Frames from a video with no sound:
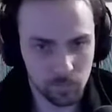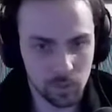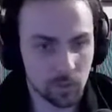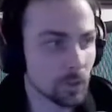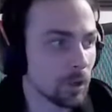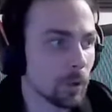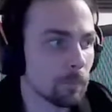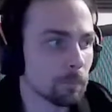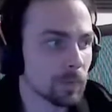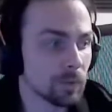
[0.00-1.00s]

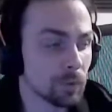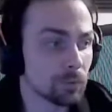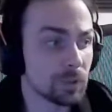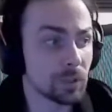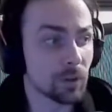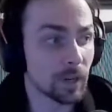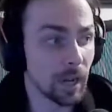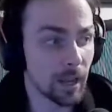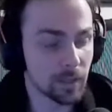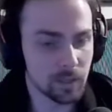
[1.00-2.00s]
a theoretical
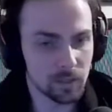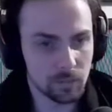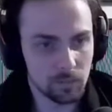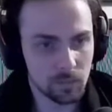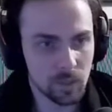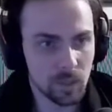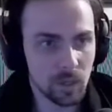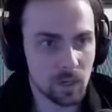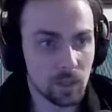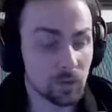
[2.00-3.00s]
class.
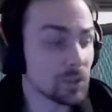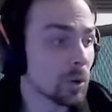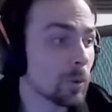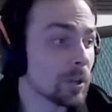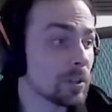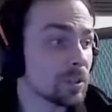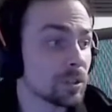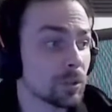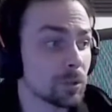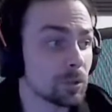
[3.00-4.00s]
There is someone that is
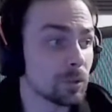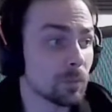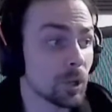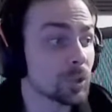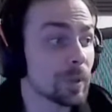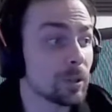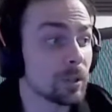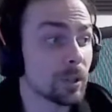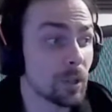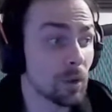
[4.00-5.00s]
so much better
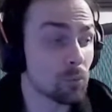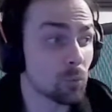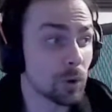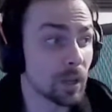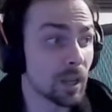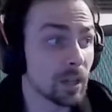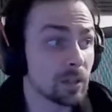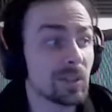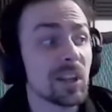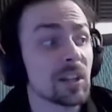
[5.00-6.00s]
than everyone
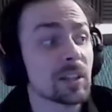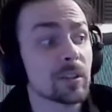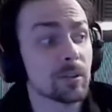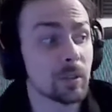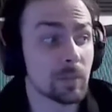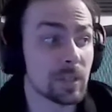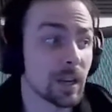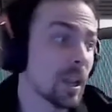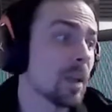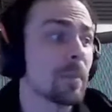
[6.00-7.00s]
and telling that all the time. It's like,
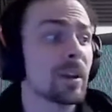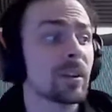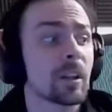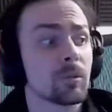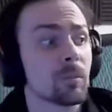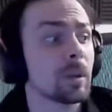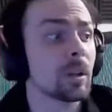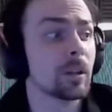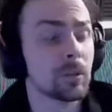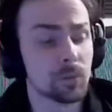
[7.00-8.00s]
I am better than you, I'm
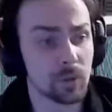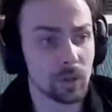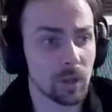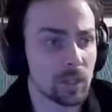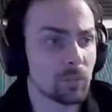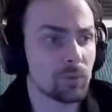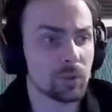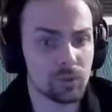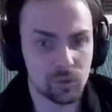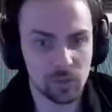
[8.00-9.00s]
better than you, acting
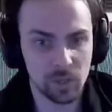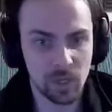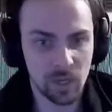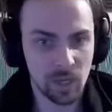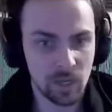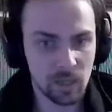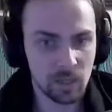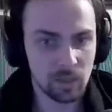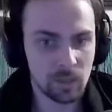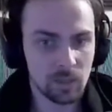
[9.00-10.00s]
pretentious.
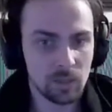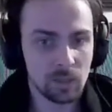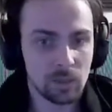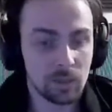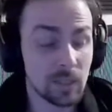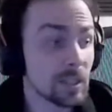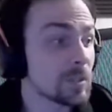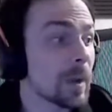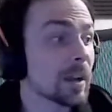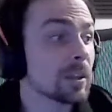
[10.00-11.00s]
This is
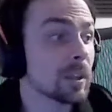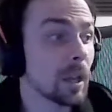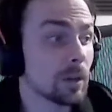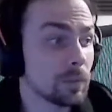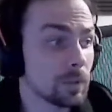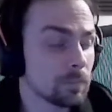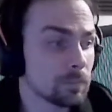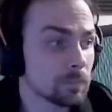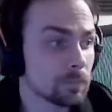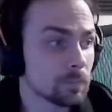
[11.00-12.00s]
sparking envy.
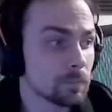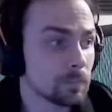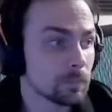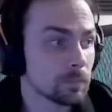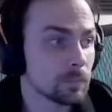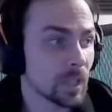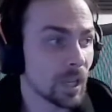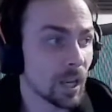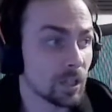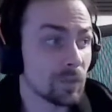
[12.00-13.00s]

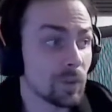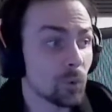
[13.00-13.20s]
And even